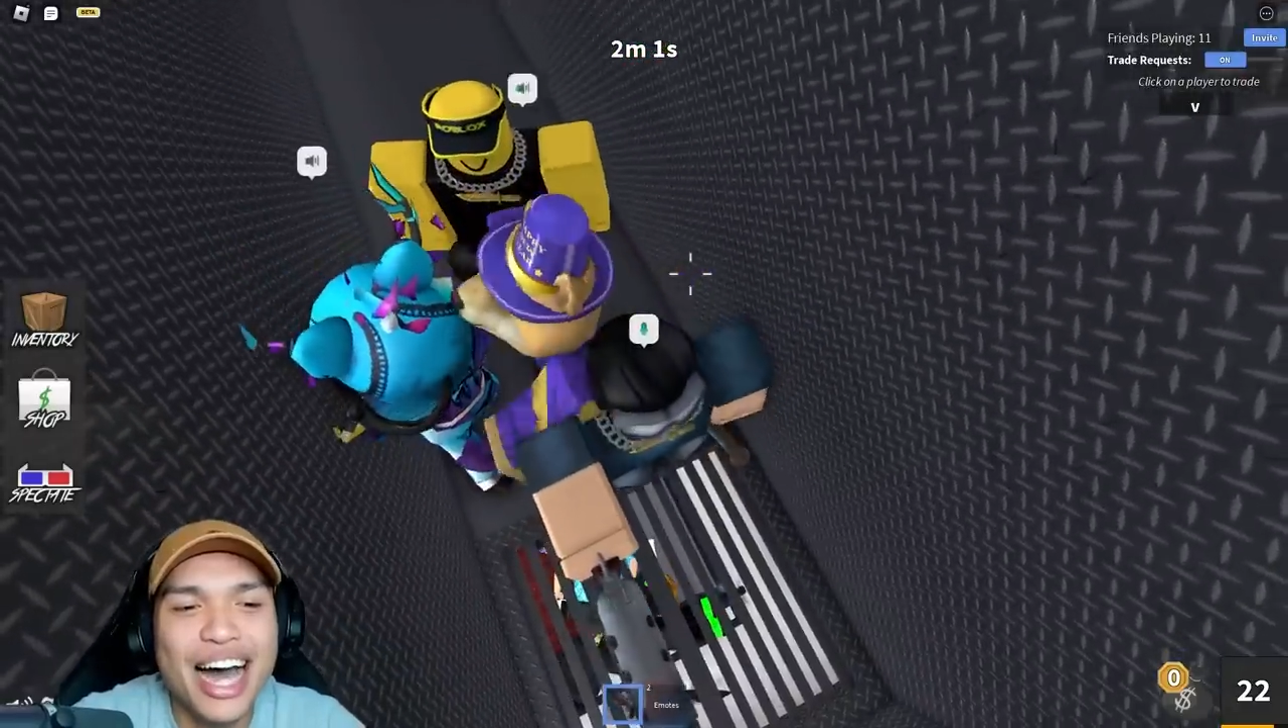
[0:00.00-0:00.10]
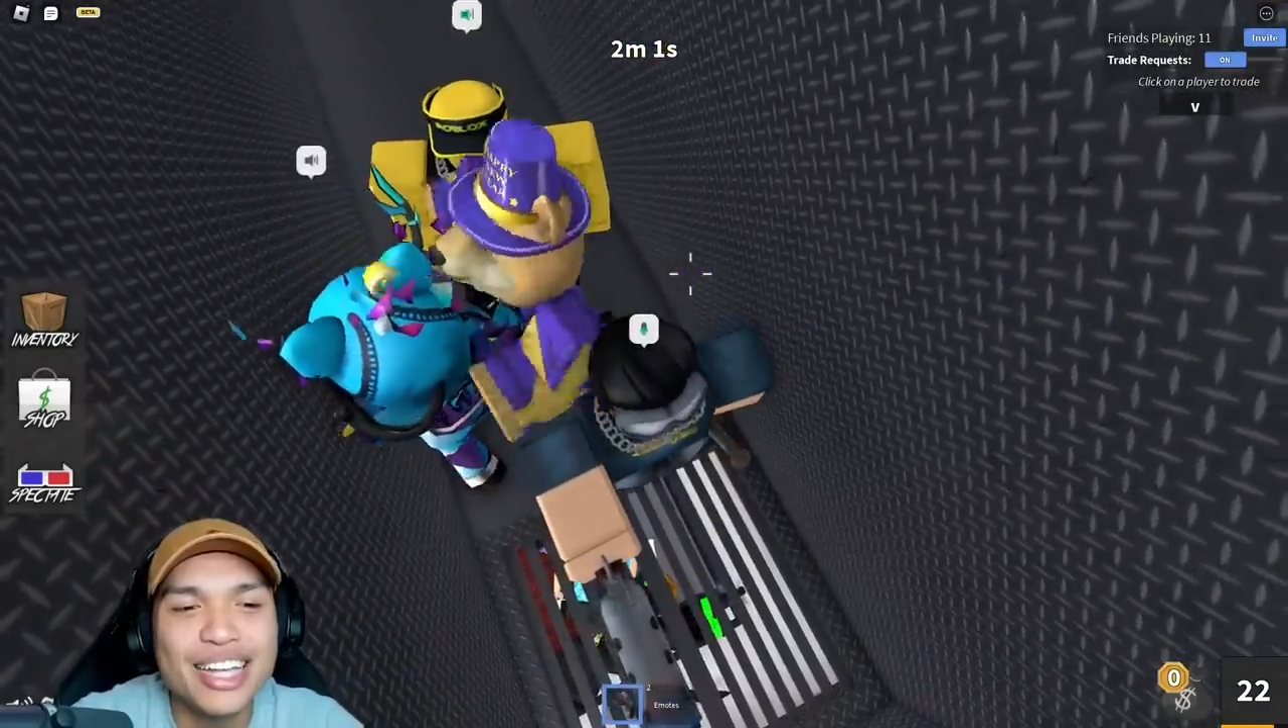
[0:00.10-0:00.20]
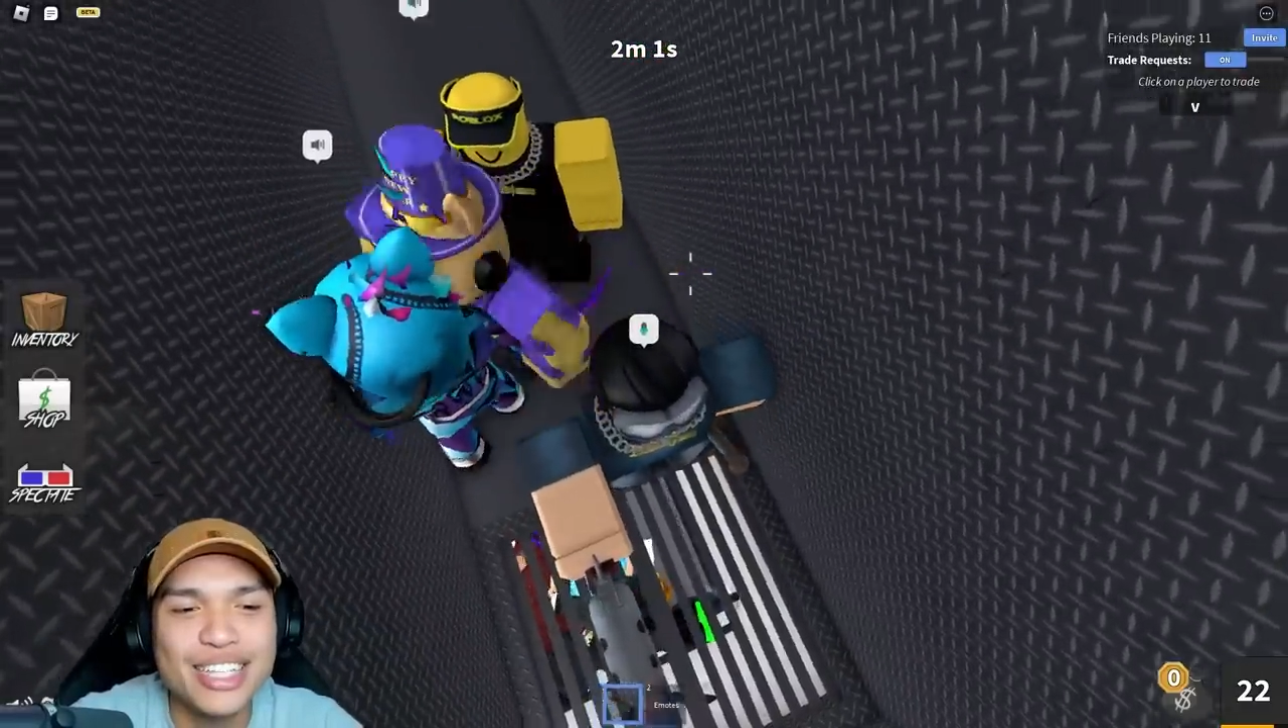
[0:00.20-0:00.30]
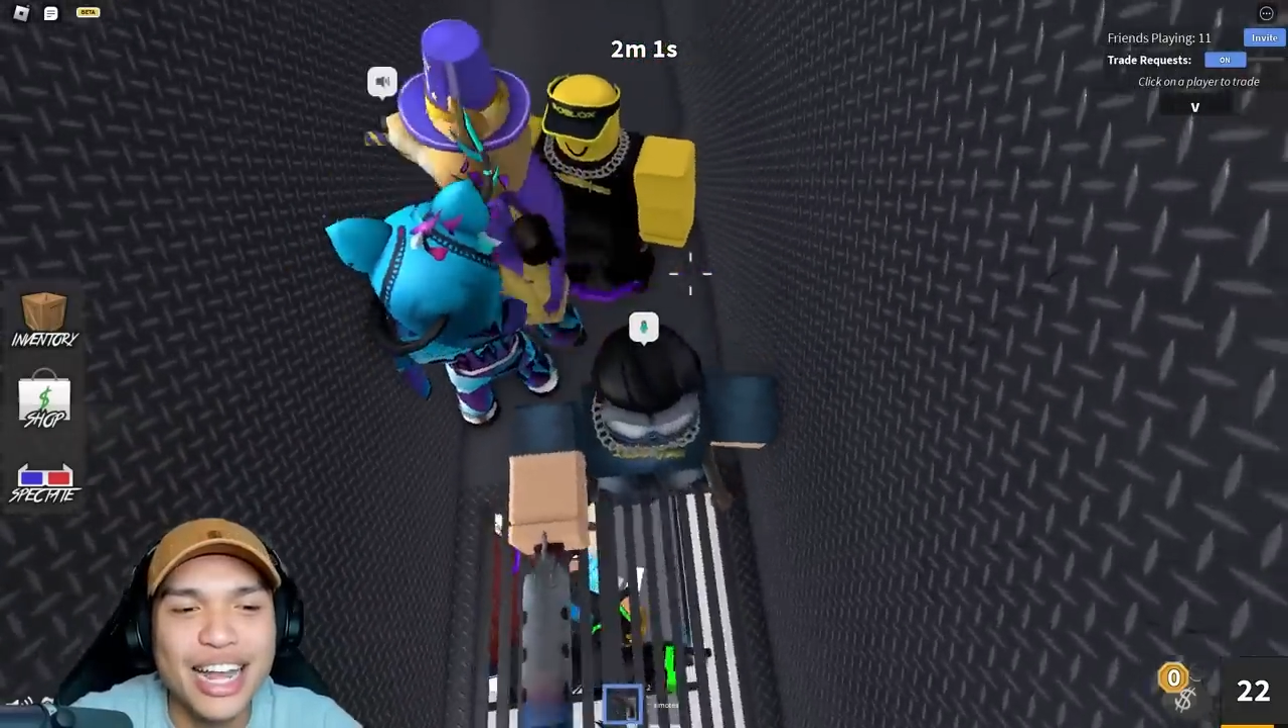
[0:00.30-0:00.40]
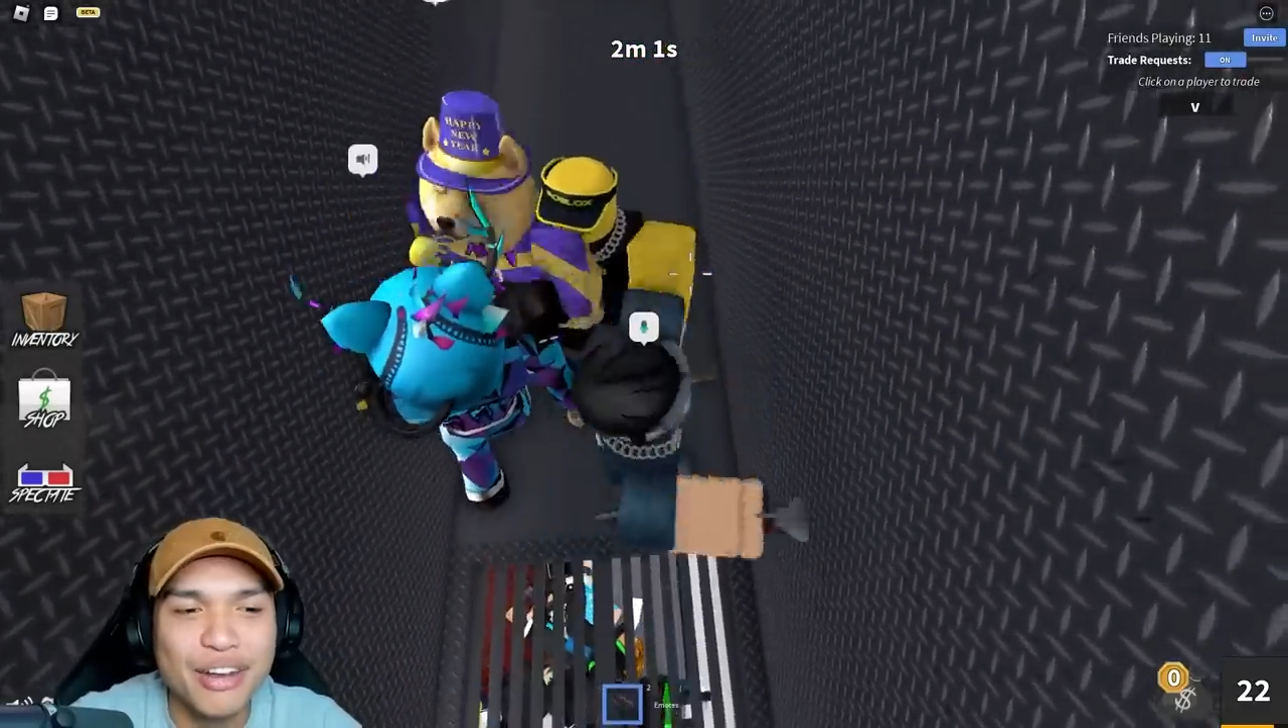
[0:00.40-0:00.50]
I'll
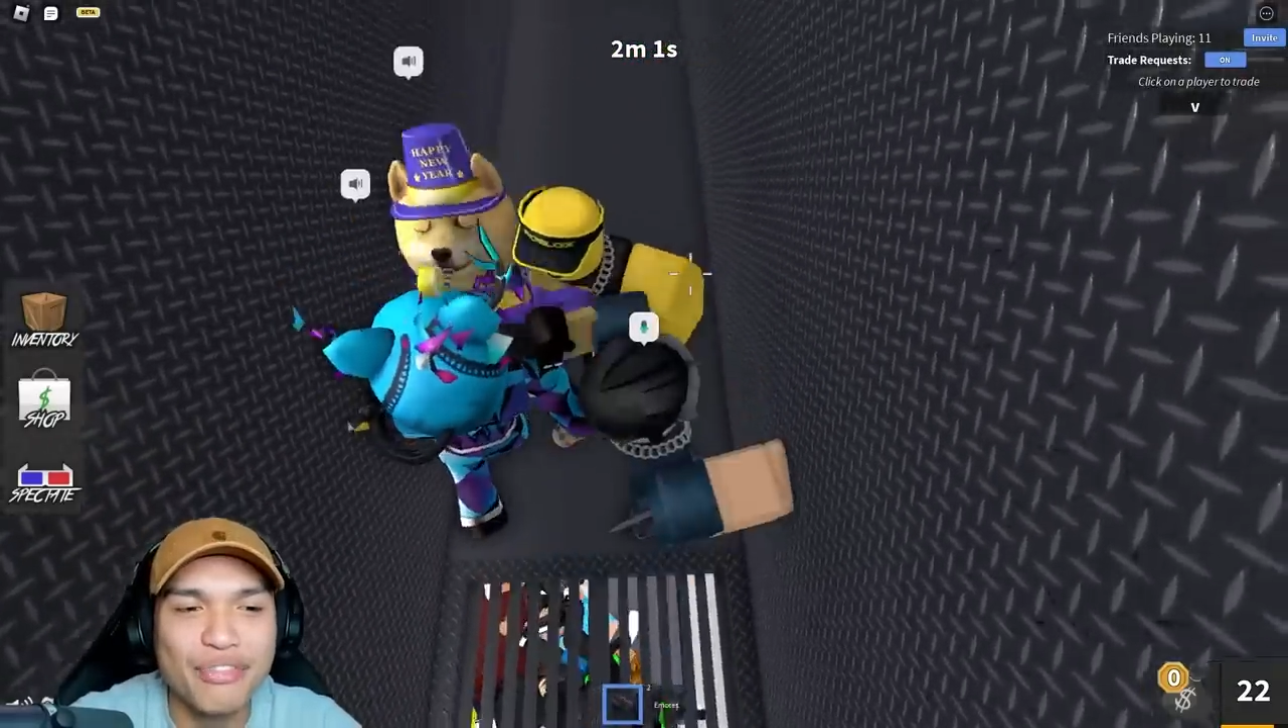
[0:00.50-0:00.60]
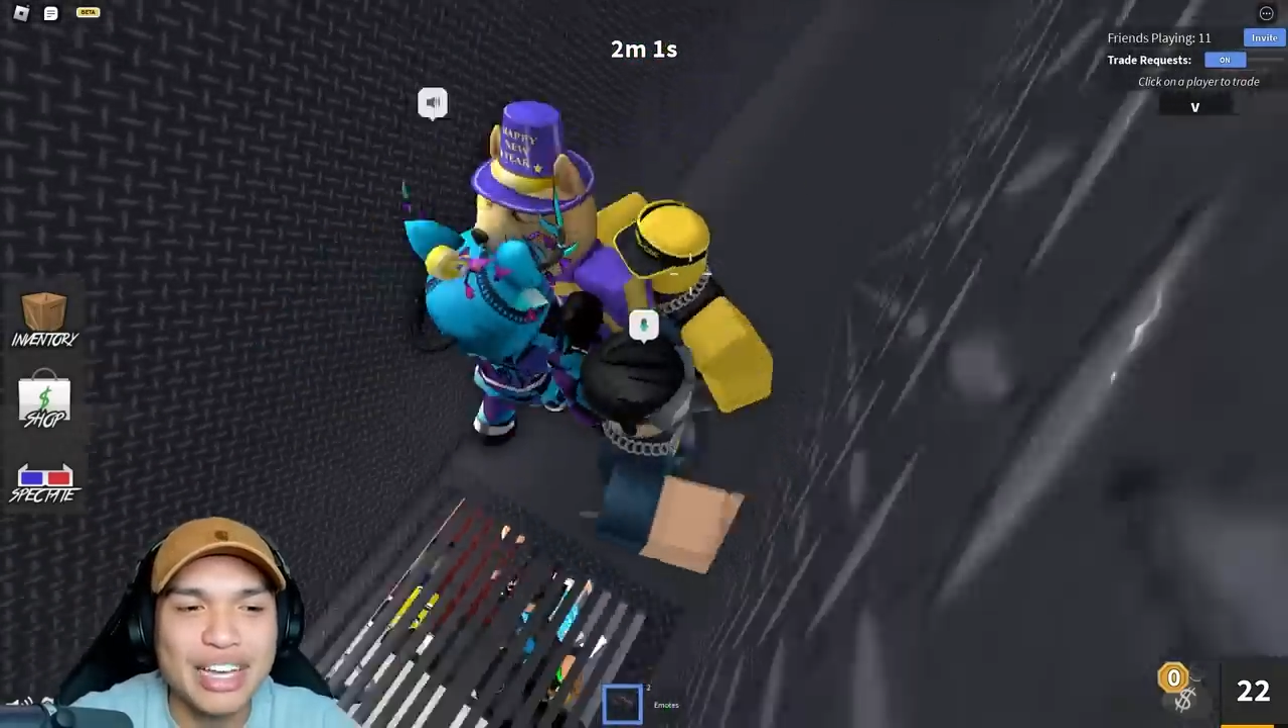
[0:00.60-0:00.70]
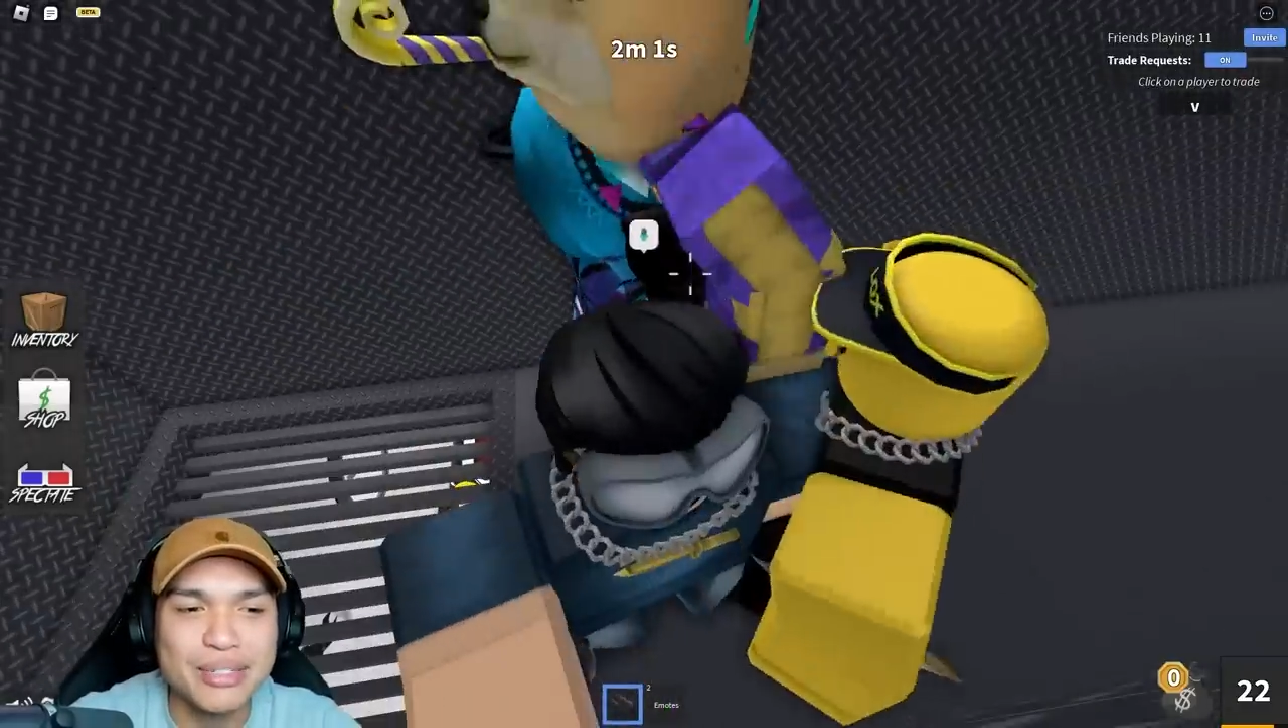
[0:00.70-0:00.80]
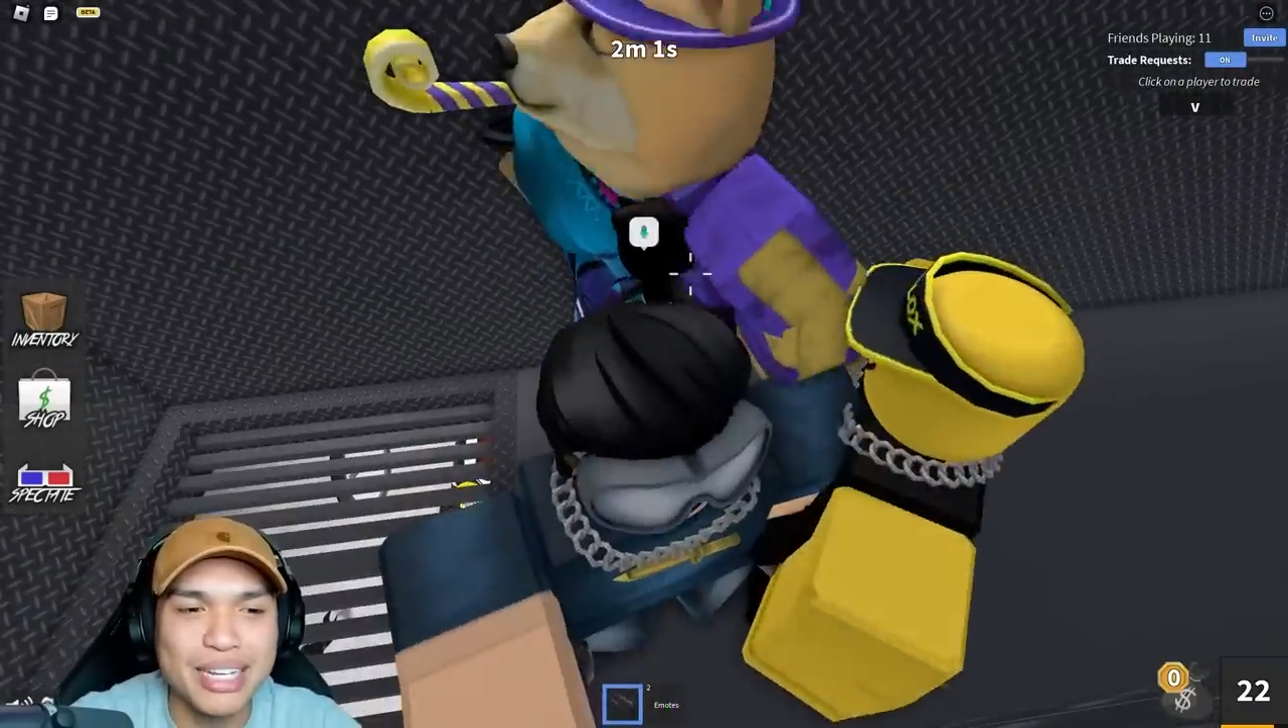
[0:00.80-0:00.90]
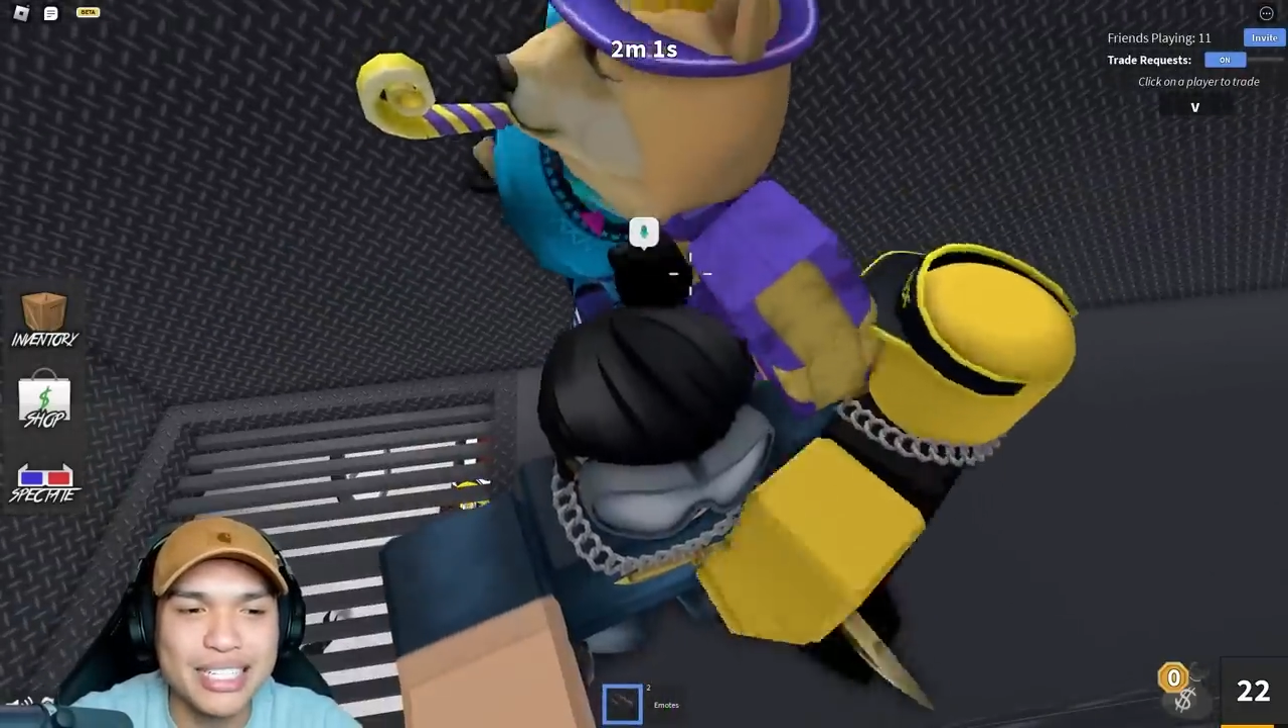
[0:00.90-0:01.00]

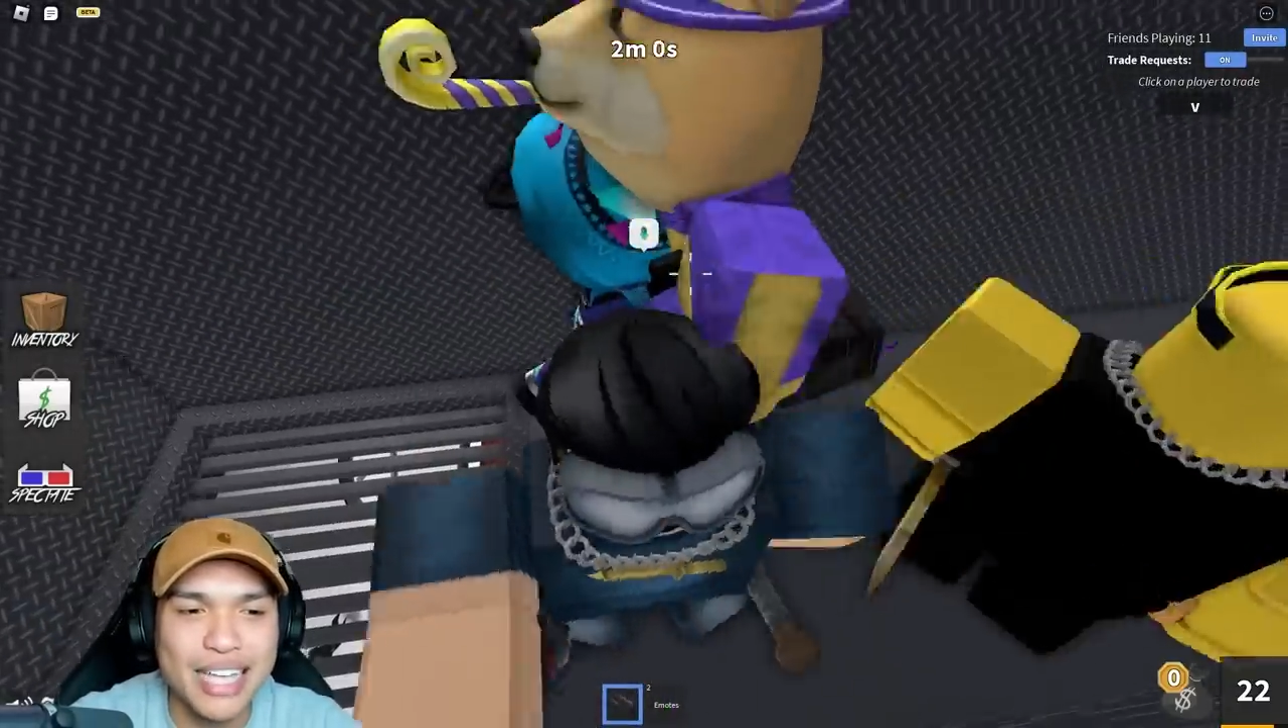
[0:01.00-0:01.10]
sacrifice myself.